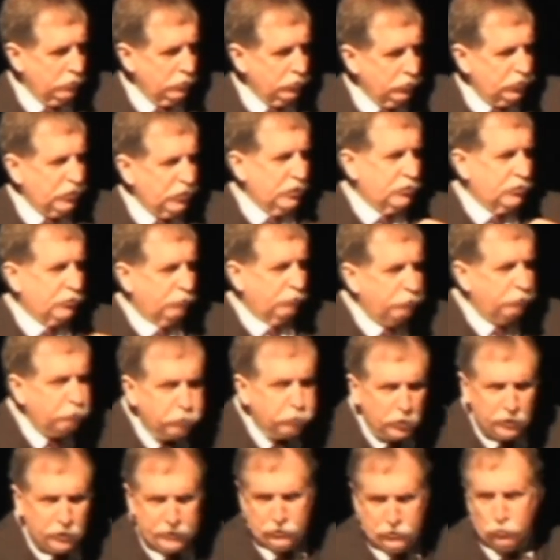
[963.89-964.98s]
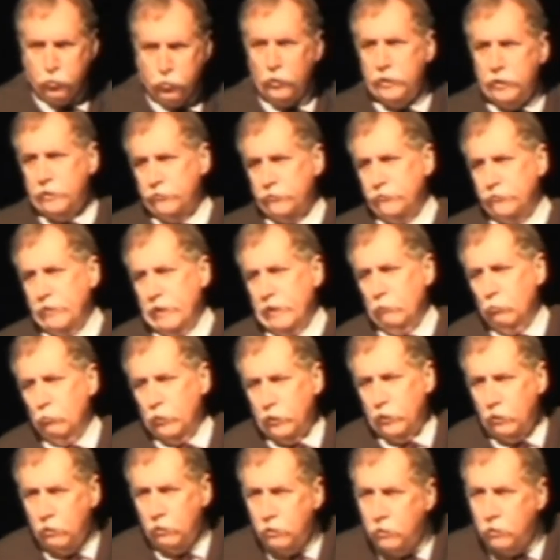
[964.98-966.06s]
Sense of place. What is that?
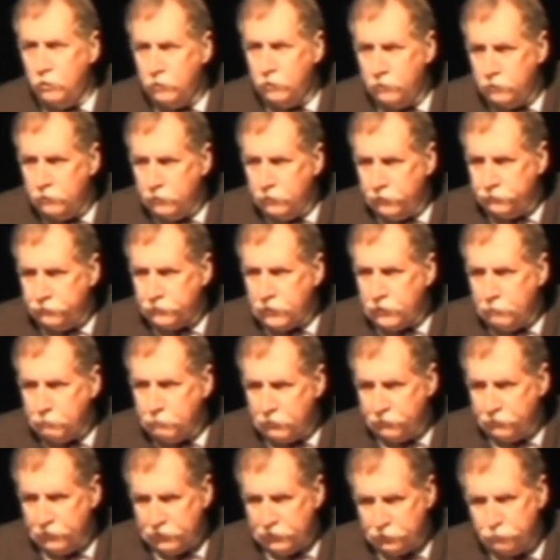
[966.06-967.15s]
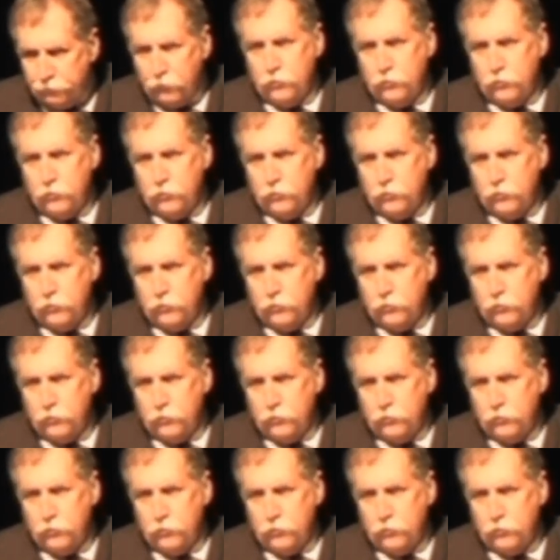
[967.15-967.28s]
Well, it's a couple of things.